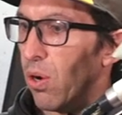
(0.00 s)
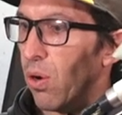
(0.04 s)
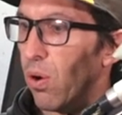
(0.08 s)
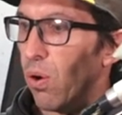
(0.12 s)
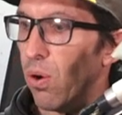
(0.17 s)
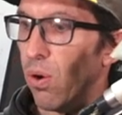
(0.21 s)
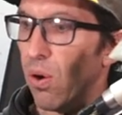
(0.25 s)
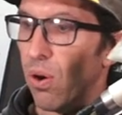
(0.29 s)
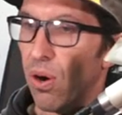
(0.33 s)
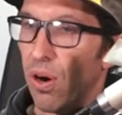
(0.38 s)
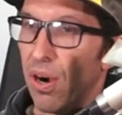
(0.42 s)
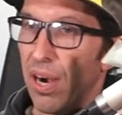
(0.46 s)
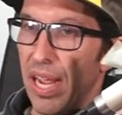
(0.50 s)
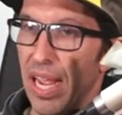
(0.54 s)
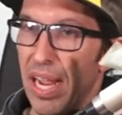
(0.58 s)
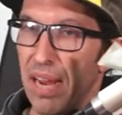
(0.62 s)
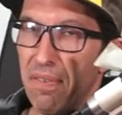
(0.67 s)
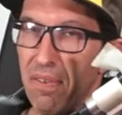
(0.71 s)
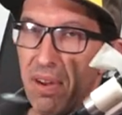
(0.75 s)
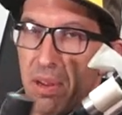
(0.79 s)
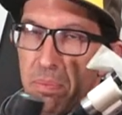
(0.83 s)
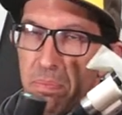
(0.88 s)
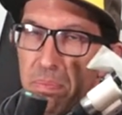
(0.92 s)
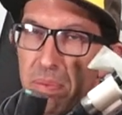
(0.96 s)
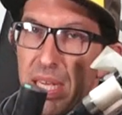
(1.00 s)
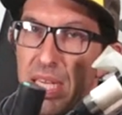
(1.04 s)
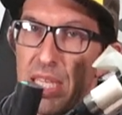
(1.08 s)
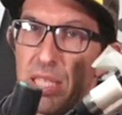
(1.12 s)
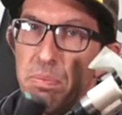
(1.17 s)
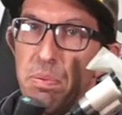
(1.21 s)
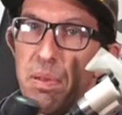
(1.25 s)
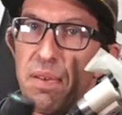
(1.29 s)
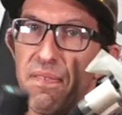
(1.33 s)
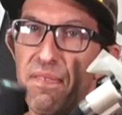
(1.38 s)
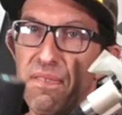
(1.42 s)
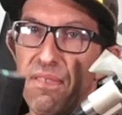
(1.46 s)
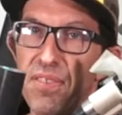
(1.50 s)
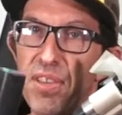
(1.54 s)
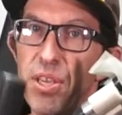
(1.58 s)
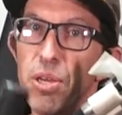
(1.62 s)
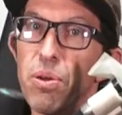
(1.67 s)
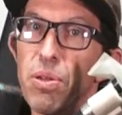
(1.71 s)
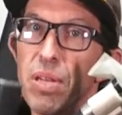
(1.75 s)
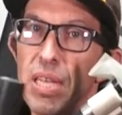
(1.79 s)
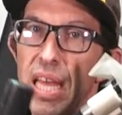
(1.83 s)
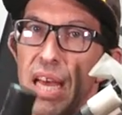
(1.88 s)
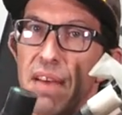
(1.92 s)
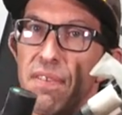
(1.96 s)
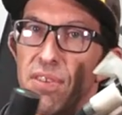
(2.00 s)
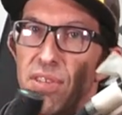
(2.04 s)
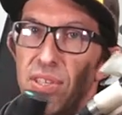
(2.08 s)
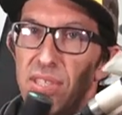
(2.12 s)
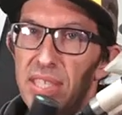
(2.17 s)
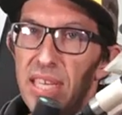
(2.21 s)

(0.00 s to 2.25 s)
or a replacement fuel level